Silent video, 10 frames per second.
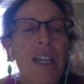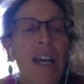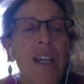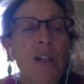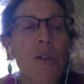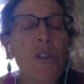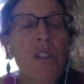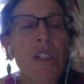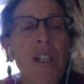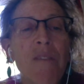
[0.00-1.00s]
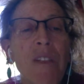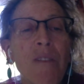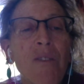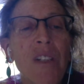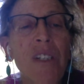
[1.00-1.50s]
An ocean of
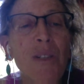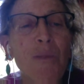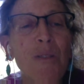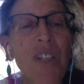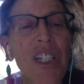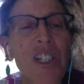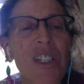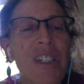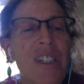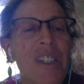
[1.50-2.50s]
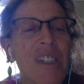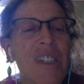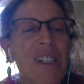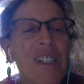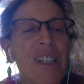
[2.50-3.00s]
infinite reflections.
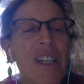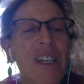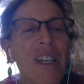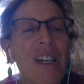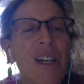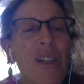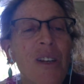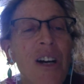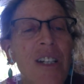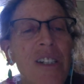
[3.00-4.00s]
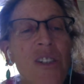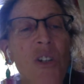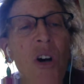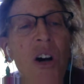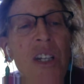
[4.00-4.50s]
Thought is
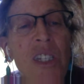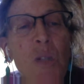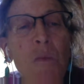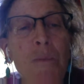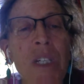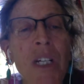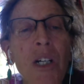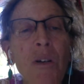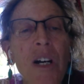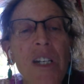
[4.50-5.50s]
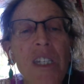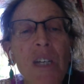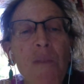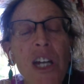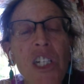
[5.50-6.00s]
dawn sweeping across the
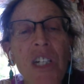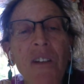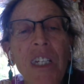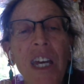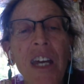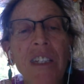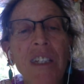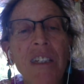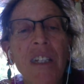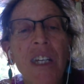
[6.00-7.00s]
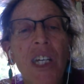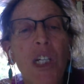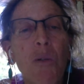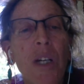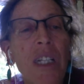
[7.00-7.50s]
imaginary canyon,
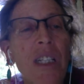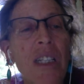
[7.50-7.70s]
creating